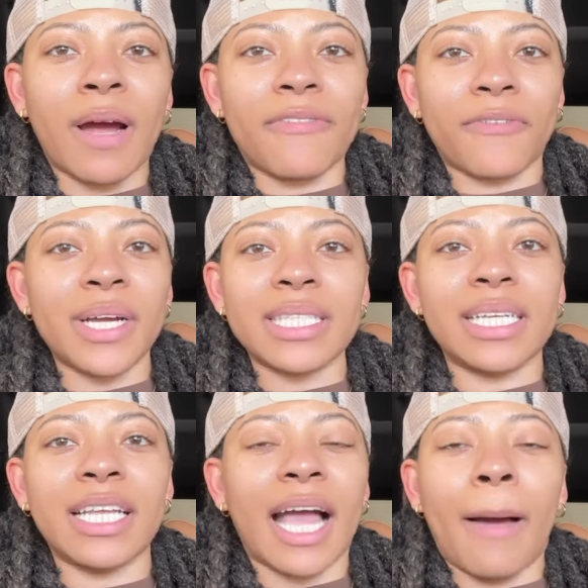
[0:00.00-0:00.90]
friends
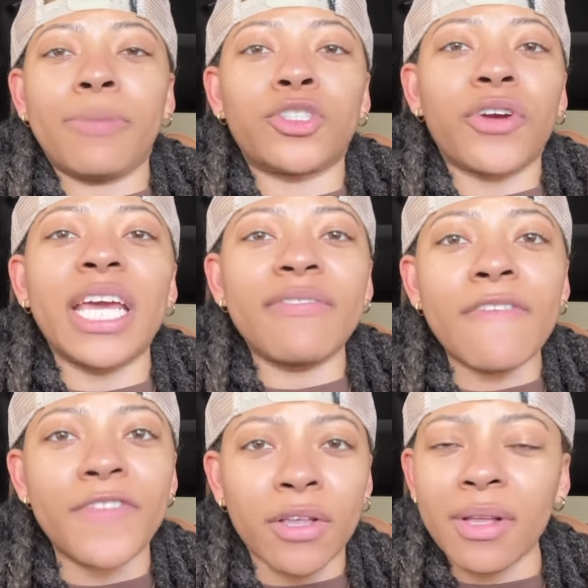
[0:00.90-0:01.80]
didn't. I'm sure even
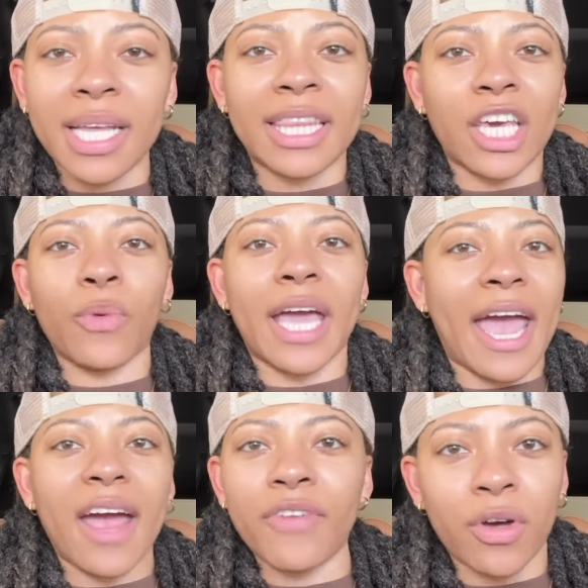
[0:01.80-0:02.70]
Victor didn't think it would
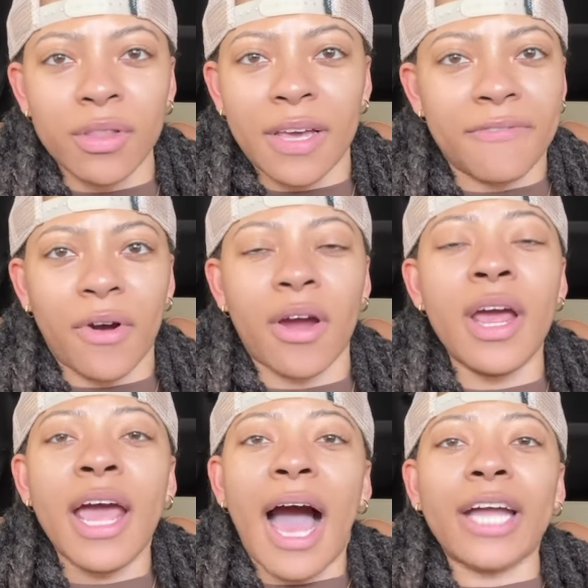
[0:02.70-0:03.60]
ever go that far.
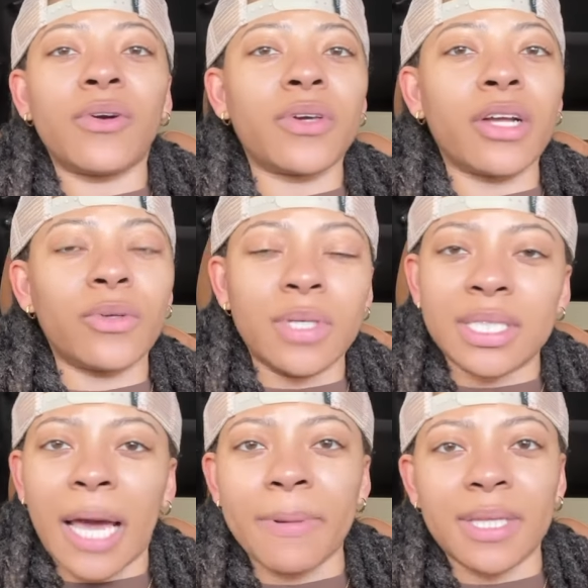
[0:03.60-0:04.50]
I know y'all do these
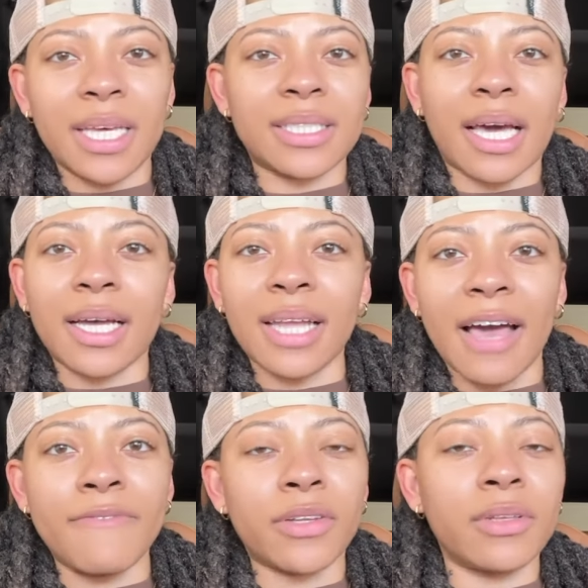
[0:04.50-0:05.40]
type of things like a lot.
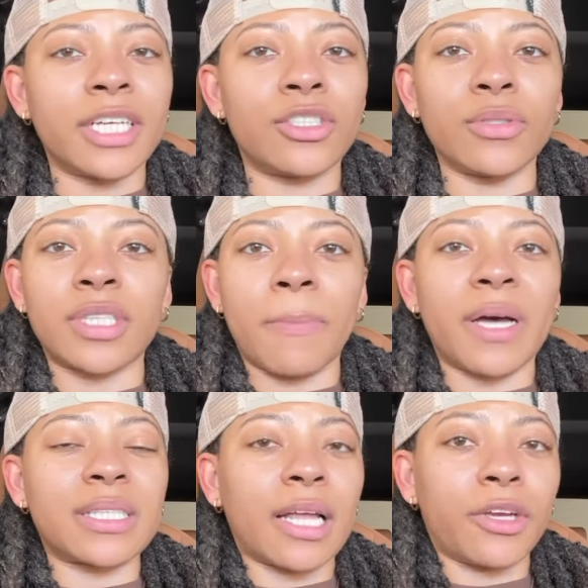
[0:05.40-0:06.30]
Victor lets you step
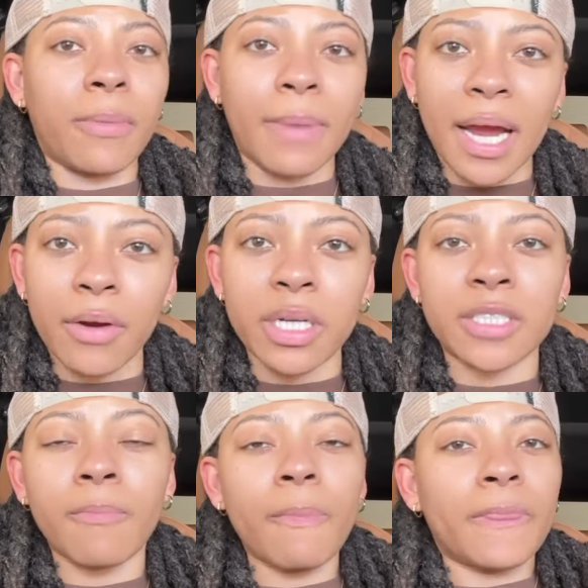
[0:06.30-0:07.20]
outside of your marriage,
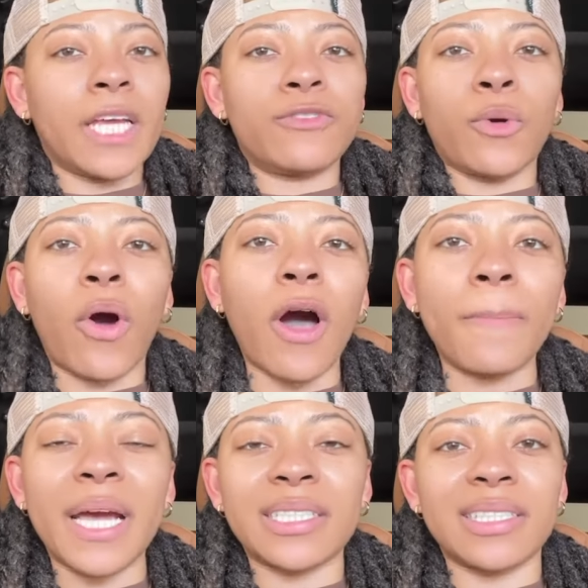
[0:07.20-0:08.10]
gives you hard
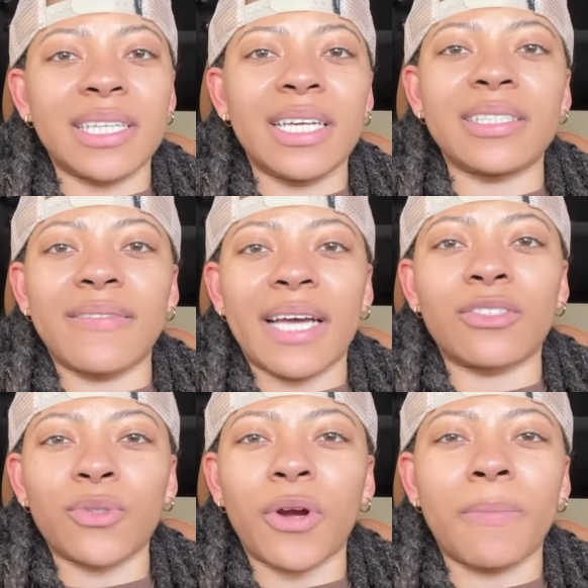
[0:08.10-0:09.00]
passes, things of that
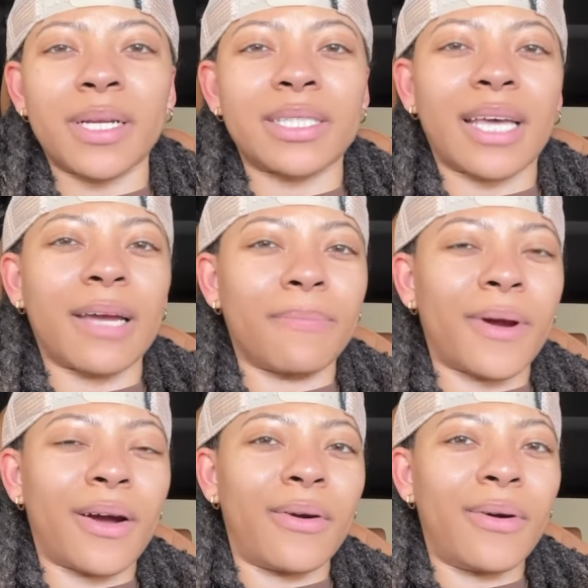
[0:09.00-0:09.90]
sort. But it's like,
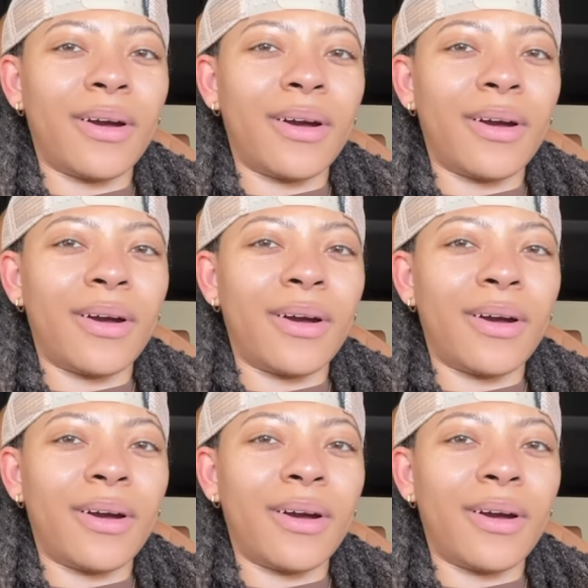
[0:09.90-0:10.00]
bro.